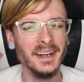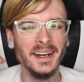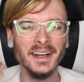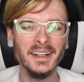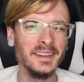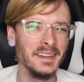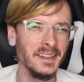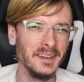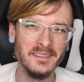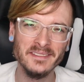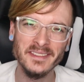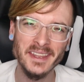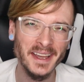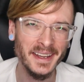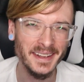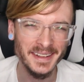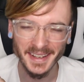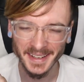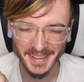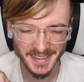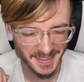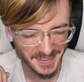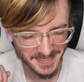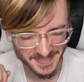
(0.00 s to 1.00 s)
I love
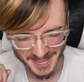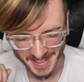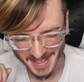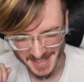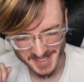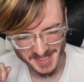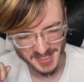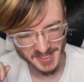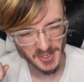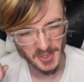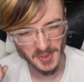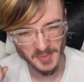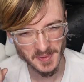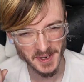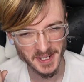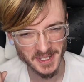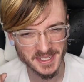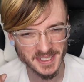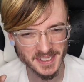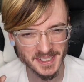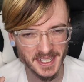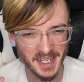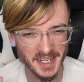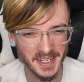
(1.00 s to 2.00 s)
that. I love that so
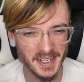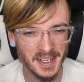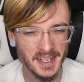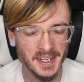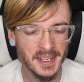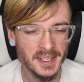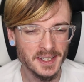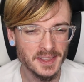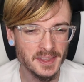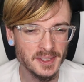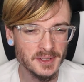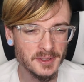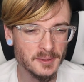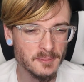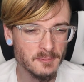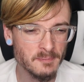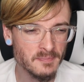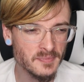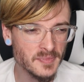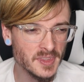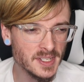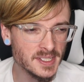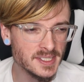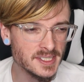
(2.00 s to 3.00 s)
much, and like the
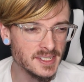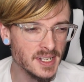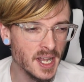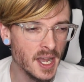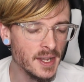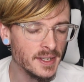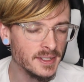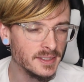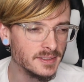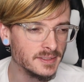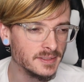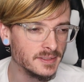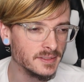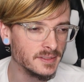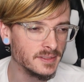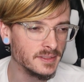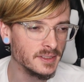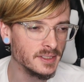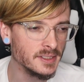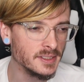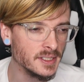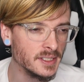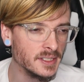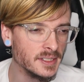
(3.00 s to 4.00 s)
it's not.
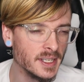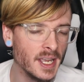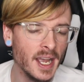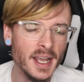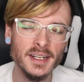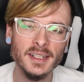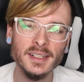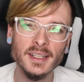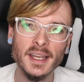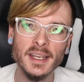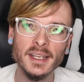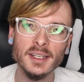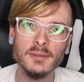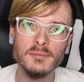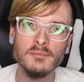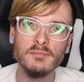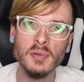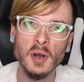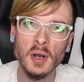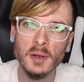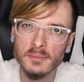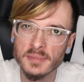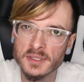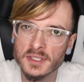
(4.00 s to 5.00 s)
It, it kind of like
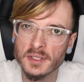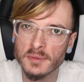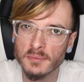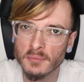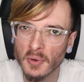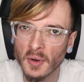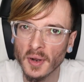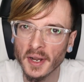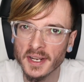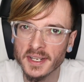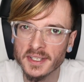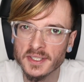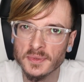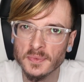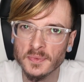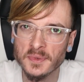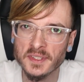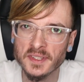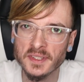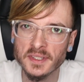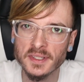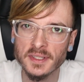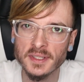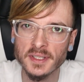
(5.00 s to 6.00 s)
pumps the brakes
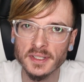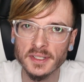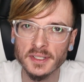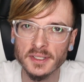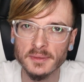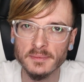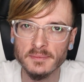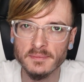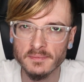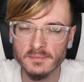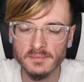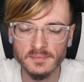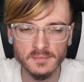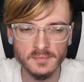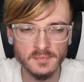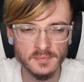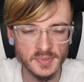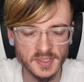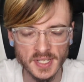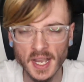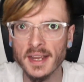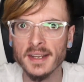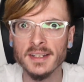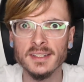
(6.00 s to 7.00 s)
with the
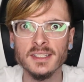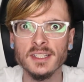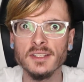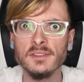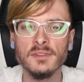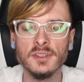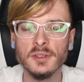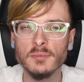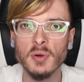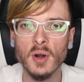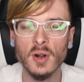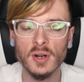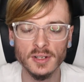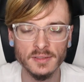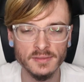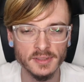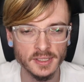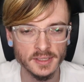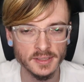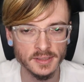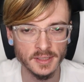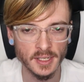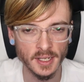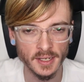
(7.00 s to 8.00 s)
scientific part of
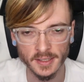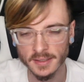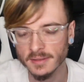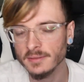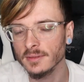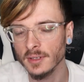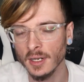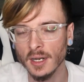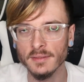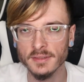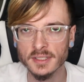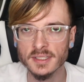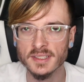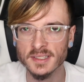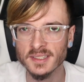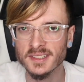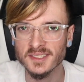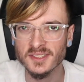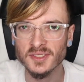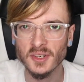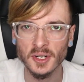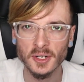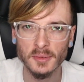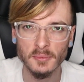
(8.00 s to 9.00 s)
it and like obviously
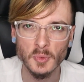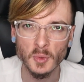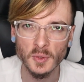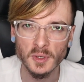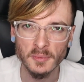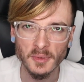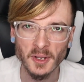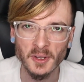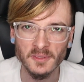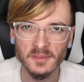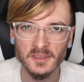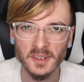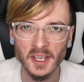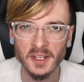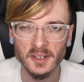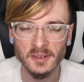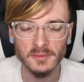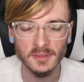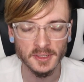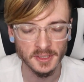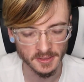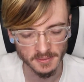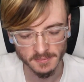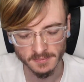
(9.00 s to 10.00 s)
it's talking more about
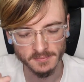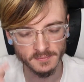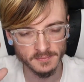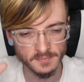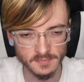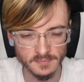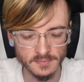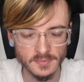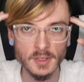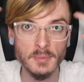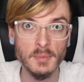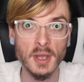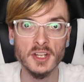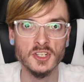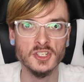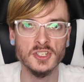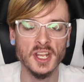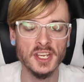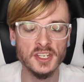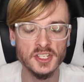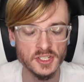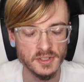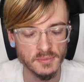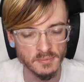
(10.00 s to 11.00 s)
anima the
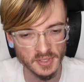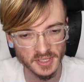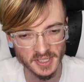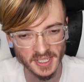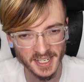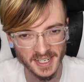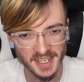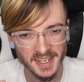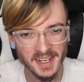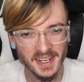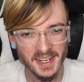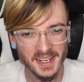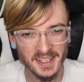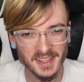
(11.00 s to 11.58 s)
imagination but like